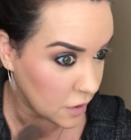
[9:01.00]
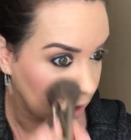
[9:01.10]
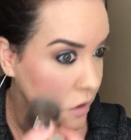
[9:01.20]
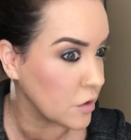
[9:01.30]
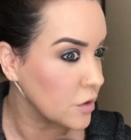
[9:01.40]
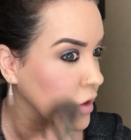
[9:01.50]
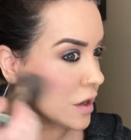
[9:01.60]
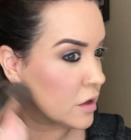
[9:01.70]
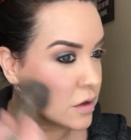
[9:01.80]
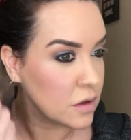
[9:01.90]
the color
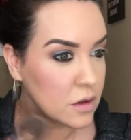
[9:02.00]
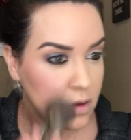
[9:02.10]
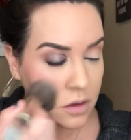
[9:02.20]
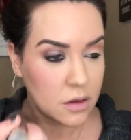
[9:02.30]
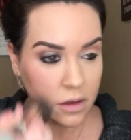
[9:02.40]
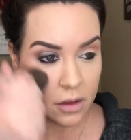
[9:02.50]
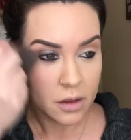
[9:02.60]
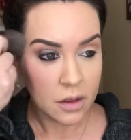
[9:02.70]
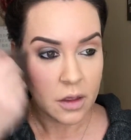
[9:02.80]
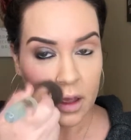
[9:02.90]
that
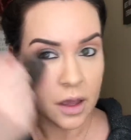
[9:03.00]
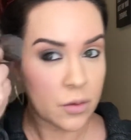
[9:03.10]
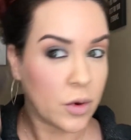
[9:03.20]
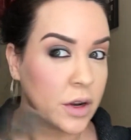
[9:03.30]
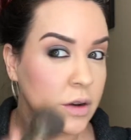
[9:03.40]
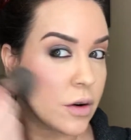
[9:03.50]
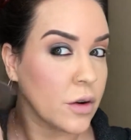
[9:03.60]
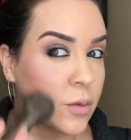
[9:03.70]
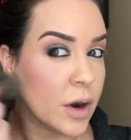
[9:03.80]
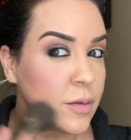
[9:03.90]
I wanted her
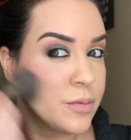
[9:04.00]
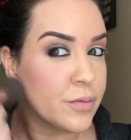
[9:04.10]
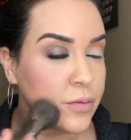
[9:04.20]
to wear.